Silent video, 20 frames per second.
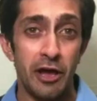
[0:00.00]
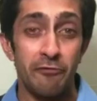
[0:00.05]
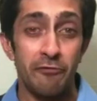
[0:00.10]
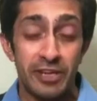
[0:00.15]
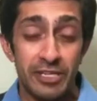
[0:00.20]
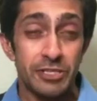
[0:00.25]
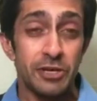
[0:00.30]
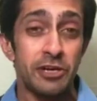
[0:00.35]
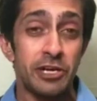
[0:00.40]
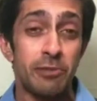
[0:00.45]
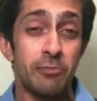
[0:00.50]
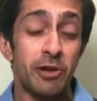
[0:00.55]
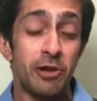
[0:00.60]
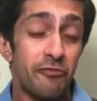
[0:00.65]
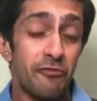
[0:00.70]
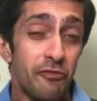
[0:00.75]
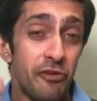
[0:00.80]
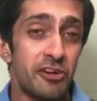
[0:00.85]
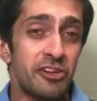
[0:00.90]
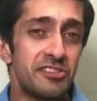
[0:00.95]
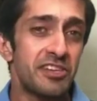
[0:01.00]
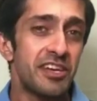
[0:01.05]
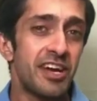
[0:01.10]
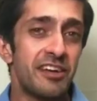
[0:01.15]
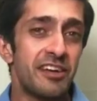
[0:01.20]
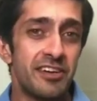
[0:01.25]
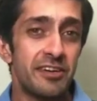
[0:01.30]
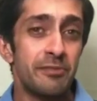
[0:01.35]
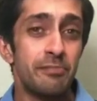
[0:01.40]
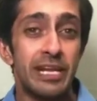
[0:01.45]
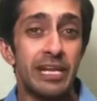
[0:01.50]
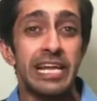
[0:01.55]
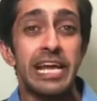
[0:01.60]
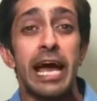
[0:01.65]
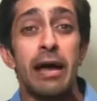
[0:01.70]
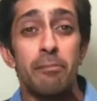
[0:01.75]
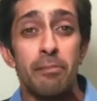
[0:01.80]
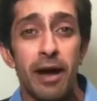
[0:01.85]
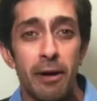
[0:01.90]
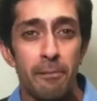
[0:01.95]
We're talking about a 4300
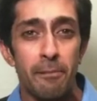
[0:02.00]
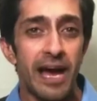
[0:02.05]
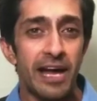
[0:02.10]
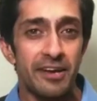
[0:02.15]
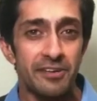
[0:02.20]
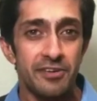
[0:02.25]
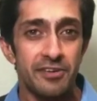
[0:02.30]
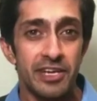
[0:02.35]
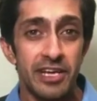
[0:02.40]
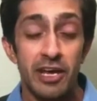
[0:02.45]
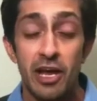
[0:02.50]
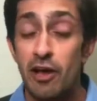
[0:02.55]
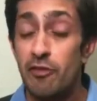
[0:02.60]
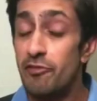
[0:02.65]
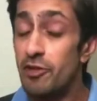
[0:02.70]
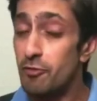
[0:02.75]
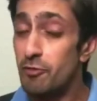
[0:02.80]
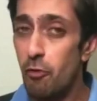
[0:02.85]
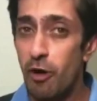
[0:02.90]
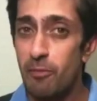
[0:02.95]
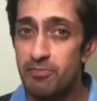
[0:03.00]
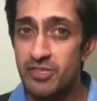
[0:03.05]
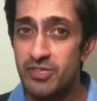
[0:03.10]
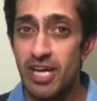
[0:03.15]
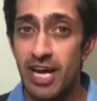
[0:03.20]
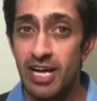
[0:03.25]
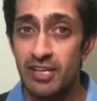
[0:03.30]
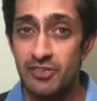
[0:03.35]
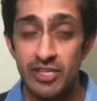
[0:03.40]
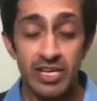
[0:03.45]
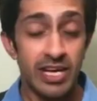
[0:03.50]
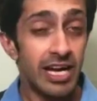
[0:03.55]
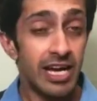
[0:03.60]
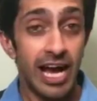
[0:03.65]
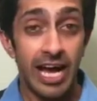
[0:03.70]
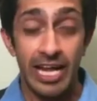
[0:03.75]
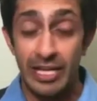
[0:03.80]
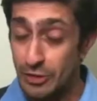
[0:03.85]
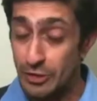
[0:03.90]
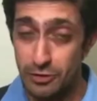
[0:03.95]
mAh battery with warp charge.
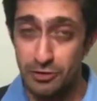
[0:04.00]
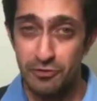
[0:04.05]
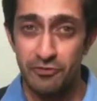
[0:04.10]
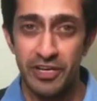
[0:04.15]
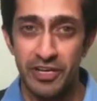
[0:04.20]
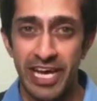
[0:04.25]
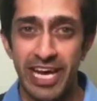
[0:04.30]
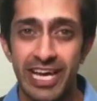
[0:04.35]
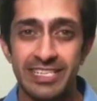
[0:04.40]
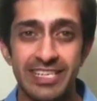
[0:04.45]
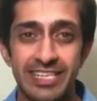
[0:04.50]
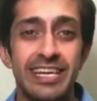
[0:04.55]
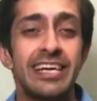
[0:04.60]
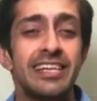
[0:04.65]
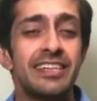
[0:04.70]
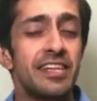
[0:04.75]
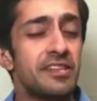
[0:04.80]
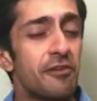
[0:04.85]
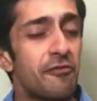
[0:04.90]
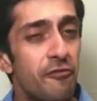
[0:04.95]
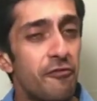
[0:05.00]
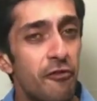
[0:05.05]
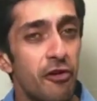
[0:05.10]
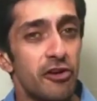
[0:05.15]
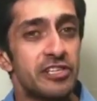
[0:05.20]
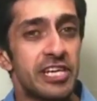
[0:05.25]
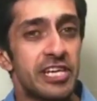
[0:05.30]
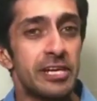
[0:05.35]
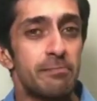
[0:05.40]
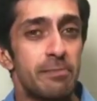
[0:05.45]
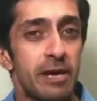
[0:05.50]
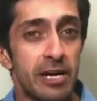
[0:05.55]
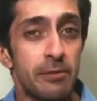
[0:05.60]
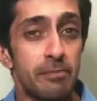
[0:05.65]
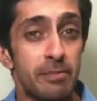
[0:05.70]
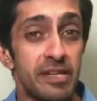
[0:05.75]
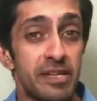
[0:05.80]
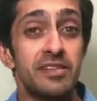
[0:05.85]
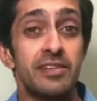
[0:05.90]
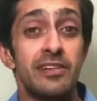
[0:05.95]
And not to forget, there's a 48
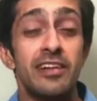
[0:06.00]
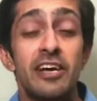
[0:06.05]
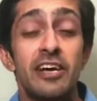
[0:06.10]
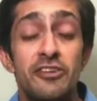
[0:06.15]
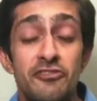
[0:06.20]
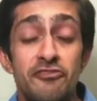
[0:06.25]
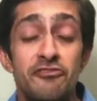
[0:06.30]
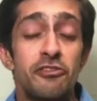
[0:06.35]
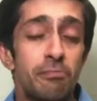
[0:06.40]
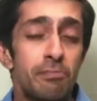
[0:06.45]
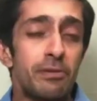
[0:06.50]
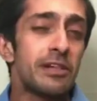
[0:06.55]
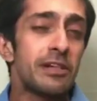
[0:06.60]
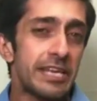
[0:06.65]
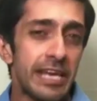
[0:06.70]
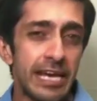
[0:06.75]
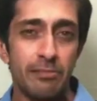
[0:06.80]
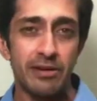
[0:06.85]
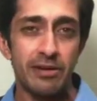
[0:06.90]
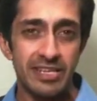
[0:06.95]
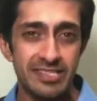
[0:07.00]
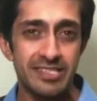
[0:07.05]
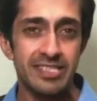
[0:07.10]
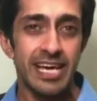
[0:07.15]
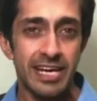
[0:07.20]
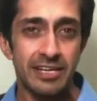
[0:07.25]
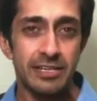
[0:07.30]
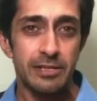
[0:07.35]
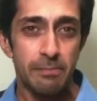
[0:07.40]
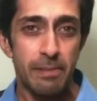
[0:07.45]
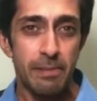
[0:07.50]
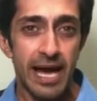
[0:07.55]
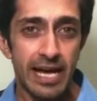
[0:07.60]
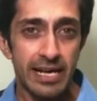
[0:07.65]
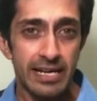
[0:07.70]
megapixel triple camera stack at the back,